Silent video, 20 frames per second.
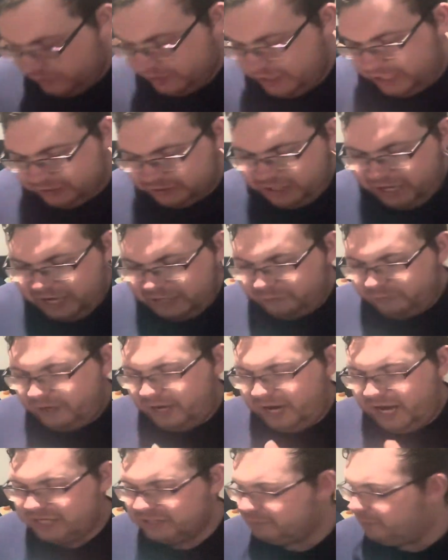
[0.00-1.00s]
got the Idol
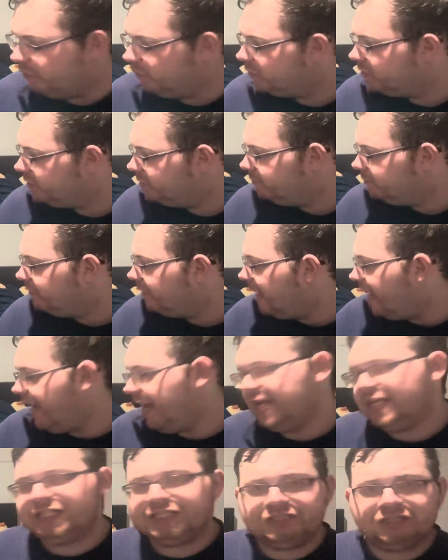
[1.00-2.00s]
Cosmos
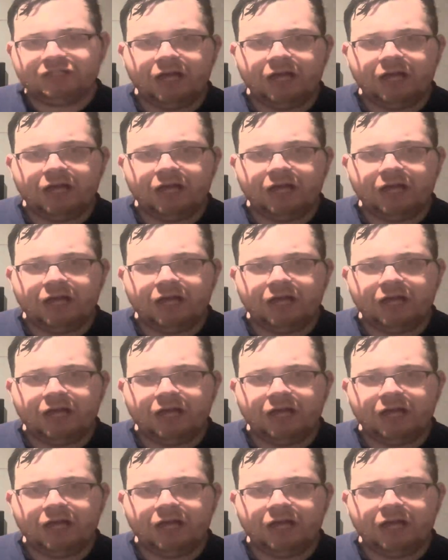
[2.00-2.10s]
as